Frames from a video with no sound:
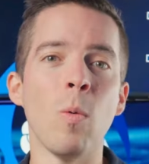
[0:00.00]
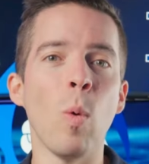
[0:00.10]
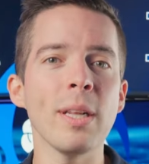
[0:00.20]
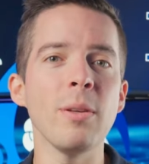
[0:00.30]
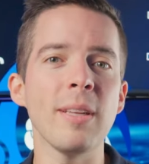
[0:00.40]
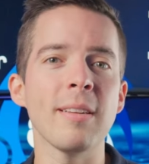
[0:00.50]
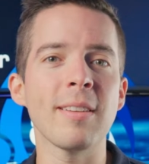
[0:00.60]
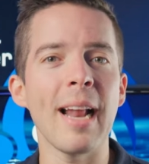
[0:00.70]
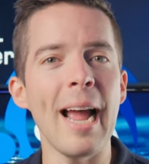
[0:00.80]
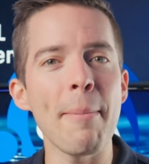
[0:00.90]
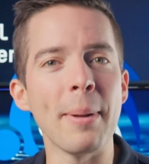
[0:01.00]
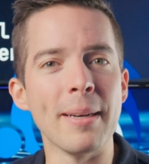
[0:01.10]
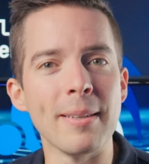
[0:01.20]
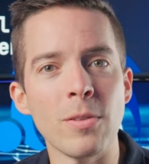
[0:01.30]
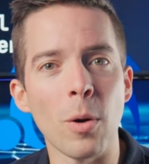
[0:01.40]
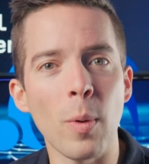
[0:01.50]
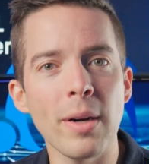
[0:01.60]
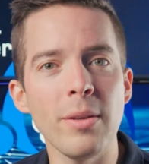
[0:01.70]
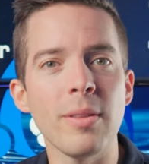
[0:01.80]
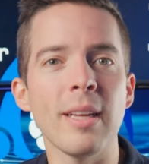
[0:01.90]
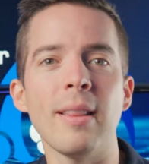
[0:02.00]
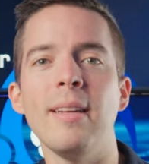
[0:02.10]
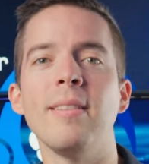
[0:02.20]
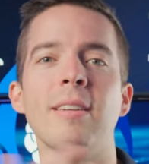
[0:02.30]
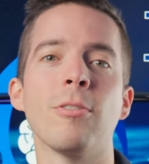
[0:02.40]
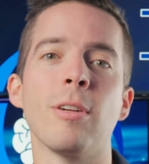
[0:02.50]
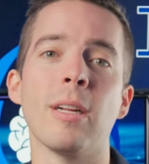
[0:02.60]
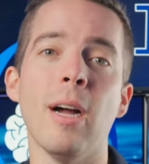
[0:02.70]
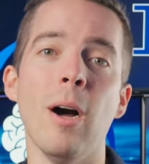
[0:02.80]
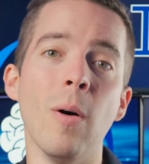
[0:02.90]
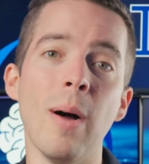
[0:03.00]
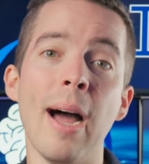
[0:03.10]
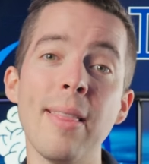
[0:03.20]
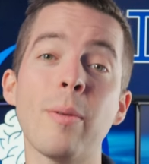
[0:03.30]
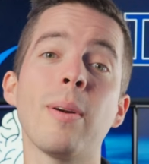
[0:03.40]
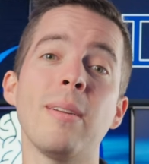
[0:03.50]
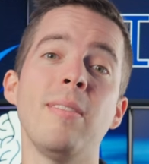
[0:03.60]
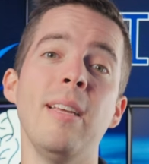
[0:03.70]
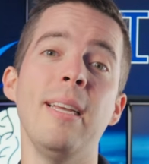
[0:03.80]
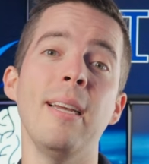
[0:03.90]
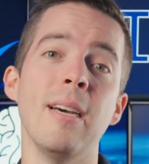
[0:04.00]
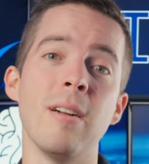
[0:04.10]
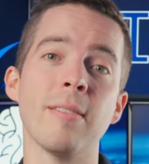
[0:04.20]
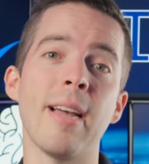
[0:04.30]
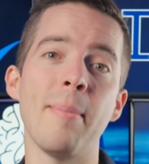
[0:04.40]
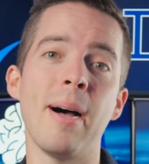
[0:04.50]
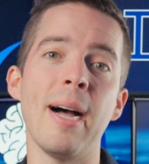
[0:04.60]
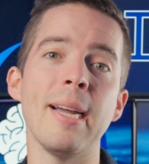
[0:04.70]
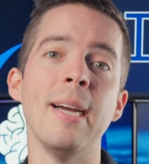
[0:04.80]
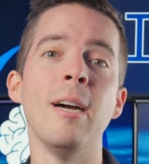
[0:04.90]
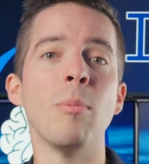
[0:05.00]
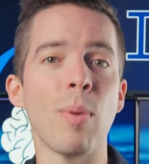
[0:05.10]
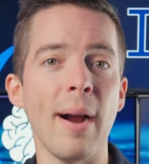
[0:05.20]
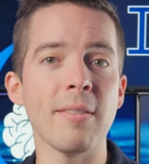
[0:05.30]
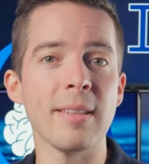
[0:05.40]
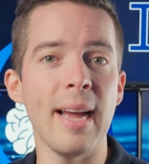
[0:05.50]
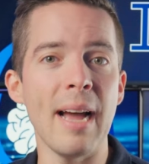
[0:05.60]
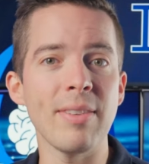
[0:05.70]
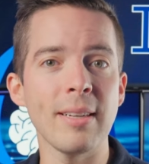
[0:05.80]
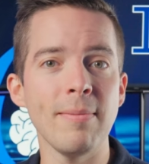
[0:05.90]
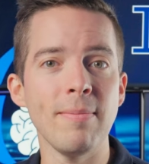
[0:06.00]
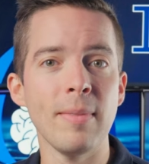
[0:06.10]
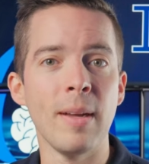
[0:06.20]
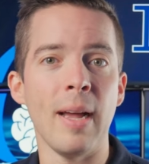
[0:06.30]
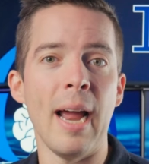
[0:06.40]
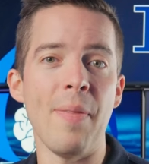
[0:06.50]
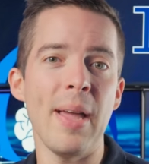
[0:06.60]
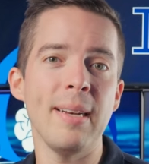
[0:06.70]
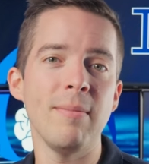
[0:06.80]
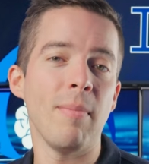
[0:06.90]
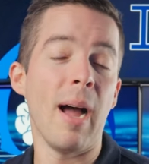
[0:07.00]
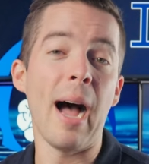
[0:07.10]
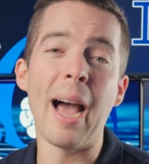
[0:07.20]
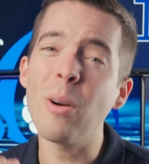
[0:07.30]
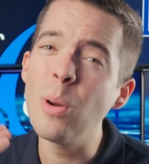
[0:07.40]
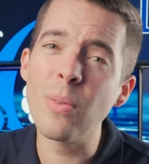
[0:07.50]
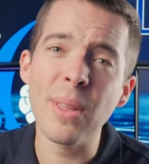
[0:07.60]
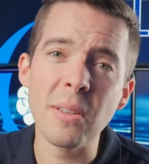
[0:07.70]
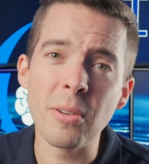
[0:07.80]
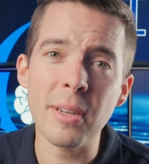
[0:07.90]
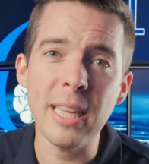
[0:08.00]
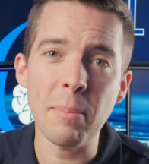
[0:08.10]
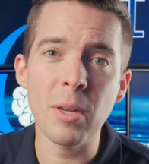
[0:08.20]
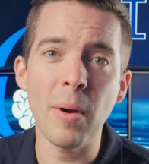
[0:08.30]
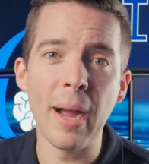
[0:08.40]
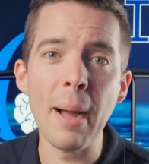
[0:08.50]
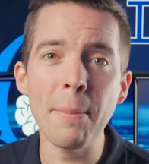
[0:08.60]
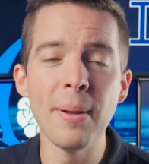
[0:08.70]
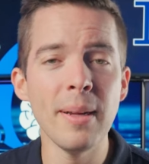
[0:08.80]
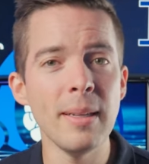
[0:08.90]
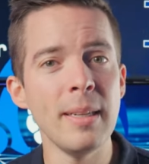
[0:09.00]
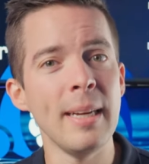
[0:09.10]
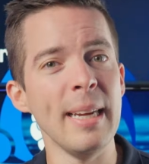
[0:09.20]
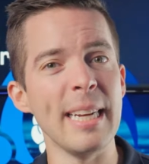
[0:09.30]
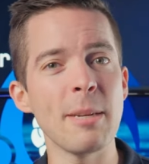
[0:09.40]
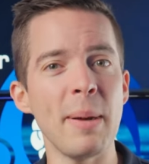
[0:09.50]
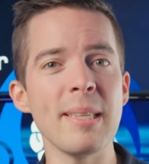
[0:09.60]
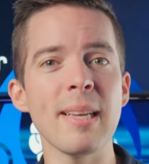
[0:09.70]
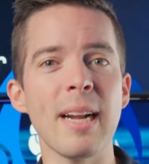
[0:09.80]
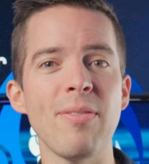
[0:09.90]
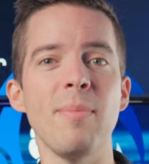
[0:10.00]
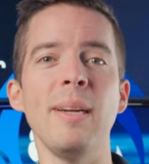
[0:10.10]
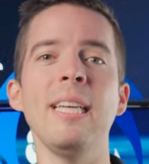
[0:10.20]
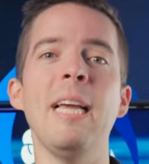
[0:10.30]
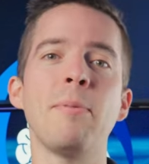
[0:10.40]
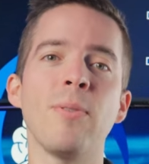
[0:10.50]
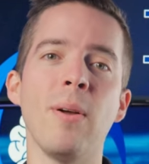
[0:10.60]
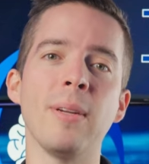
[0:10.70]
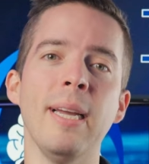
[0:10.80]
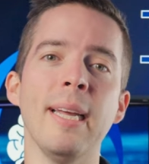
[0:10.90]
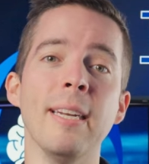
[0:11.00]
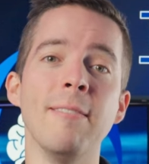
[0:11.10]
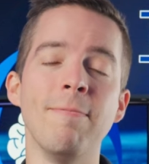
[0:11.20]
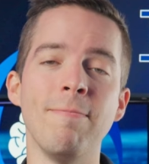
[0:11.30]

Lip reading: What do you think is going to happen? So where do you think these things are going to go? I think we're going to see an all-time high prior to the halving. And then I don't know if things are going to keep going up. It depends on if the money keeps flowing in.